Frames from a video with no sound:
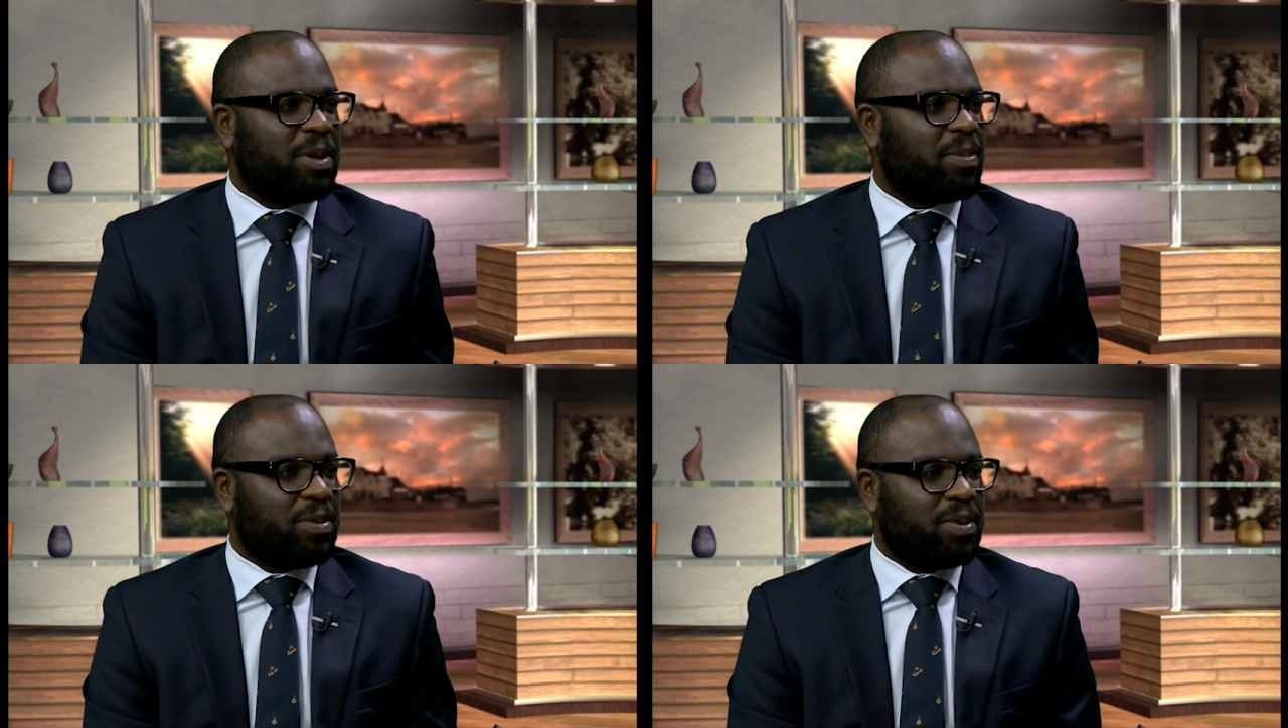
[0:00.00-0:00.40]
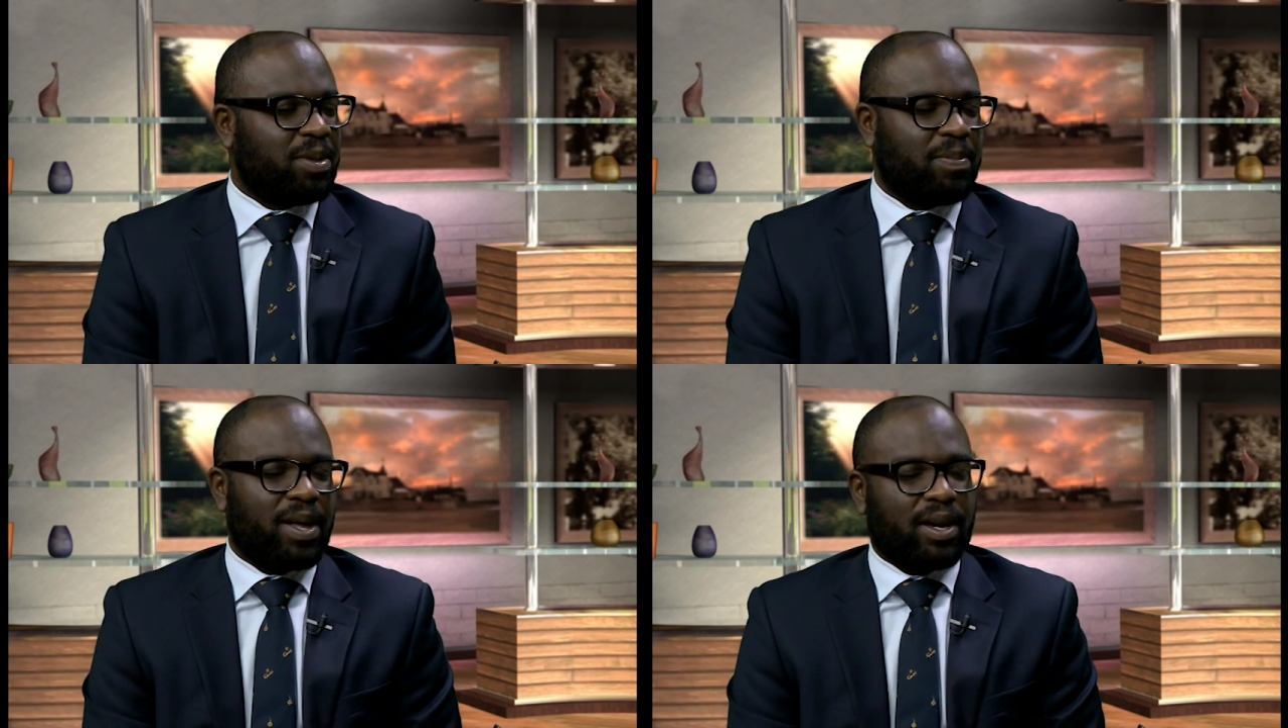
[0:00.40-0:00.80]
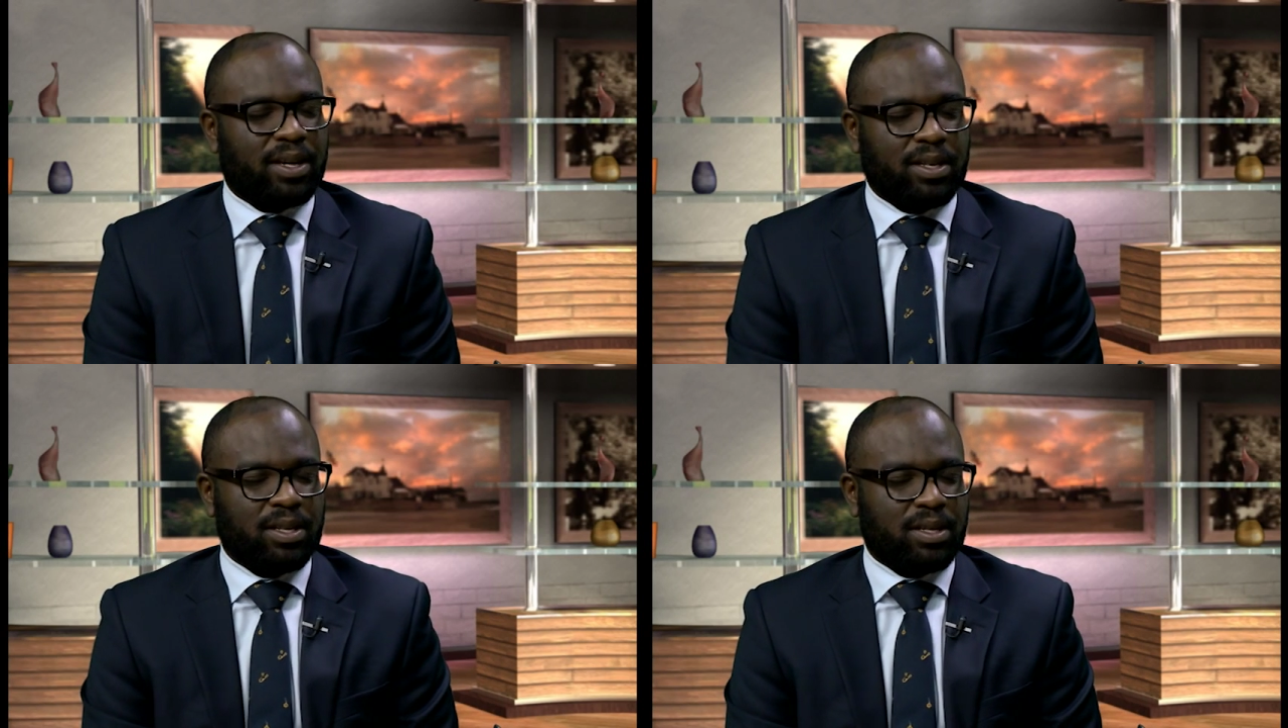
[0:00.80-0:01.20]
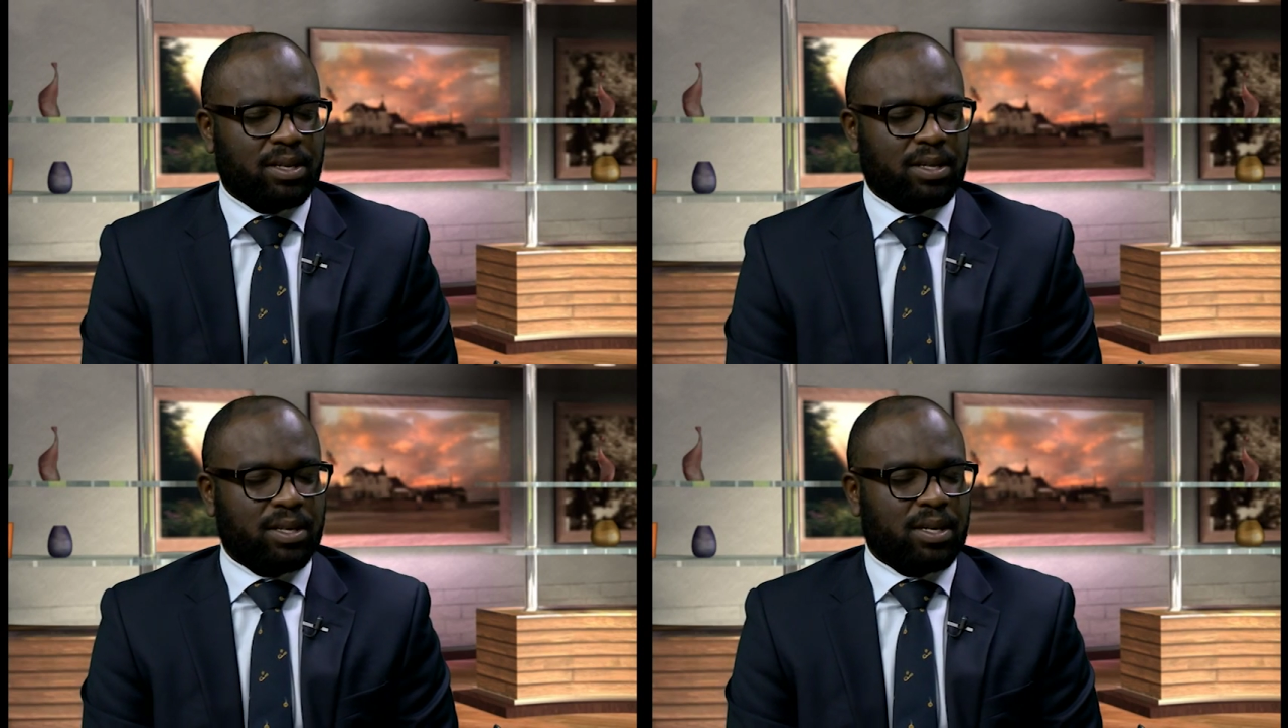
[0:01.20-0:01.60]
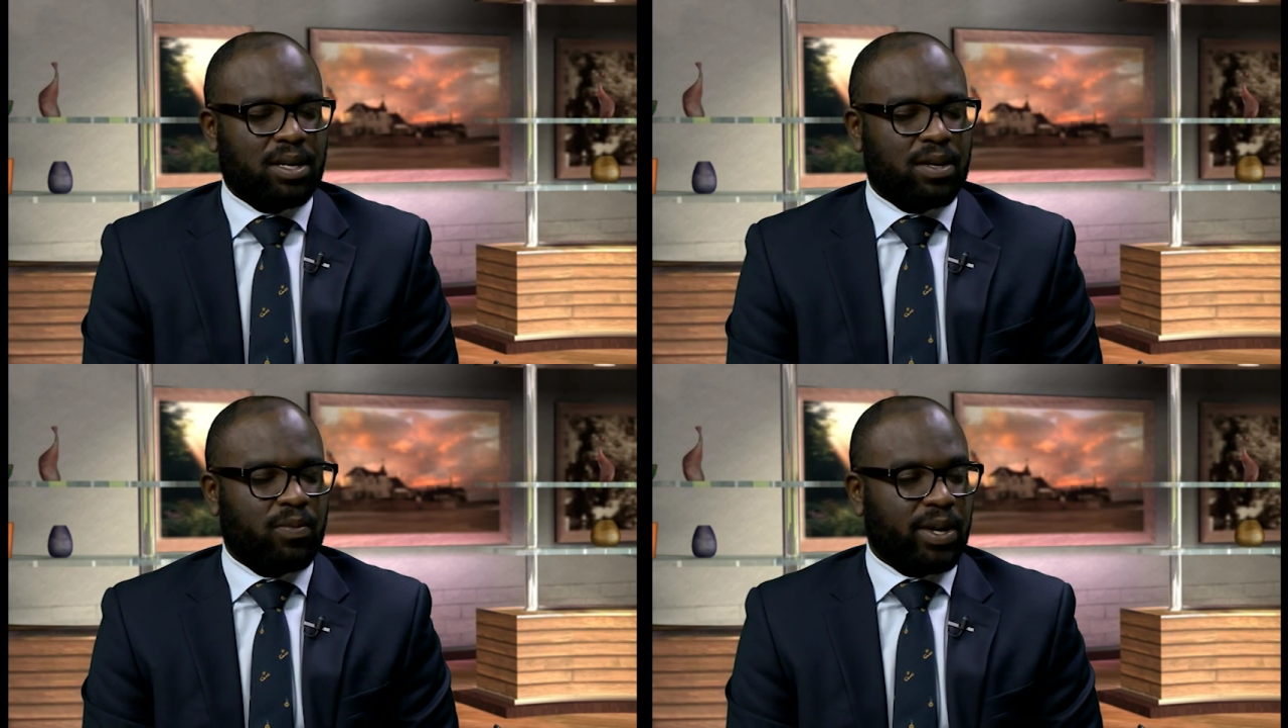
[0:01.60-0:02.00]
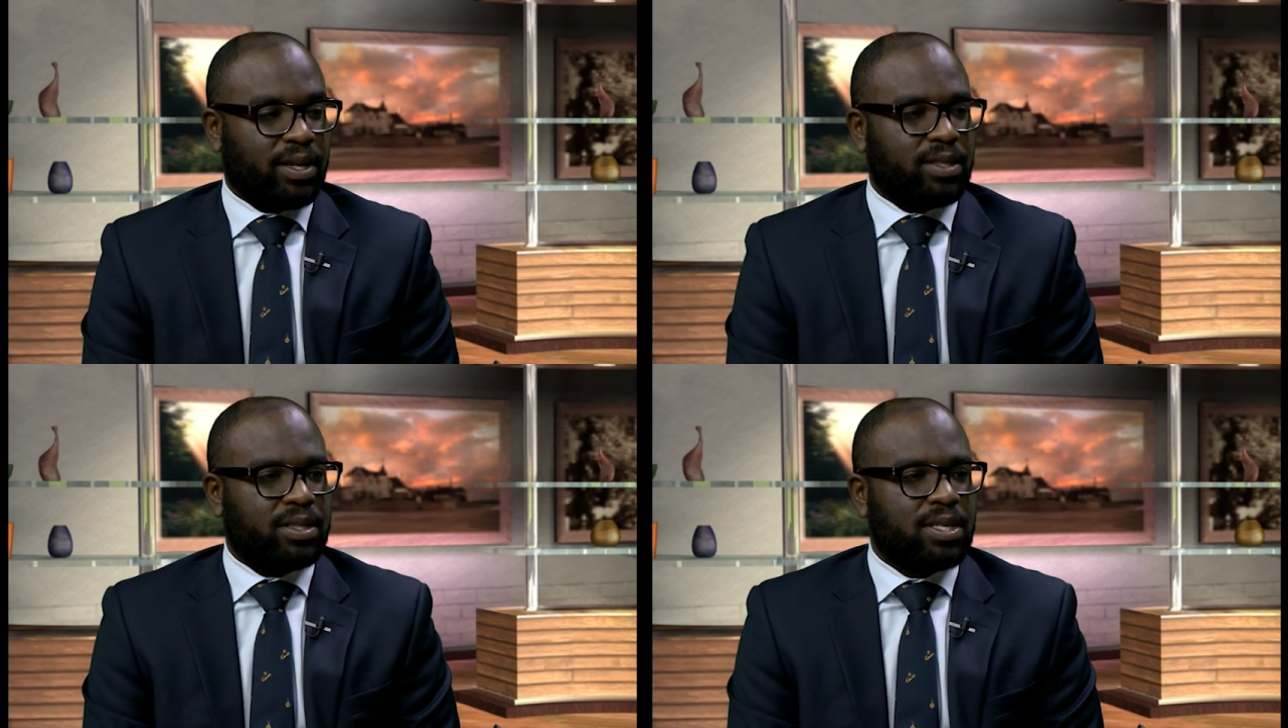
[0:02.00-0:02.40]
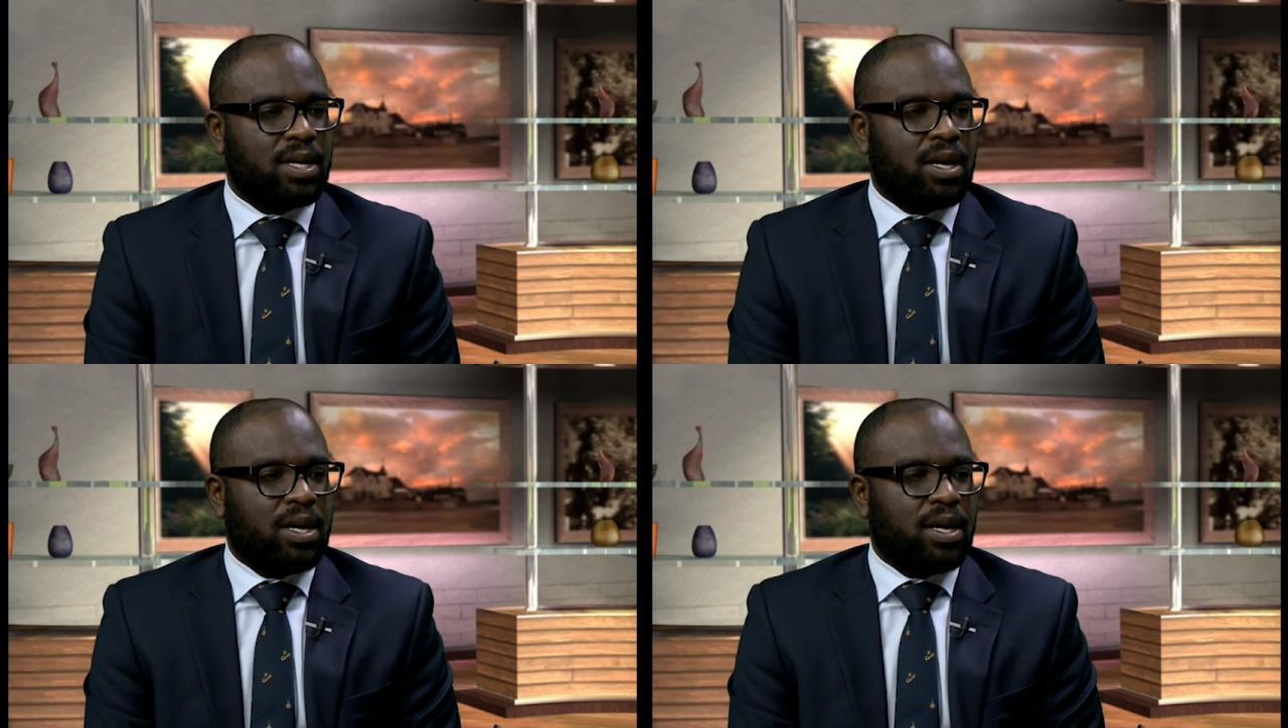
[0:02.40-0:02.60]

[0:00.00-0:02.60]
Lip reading: people in the black and the wigs.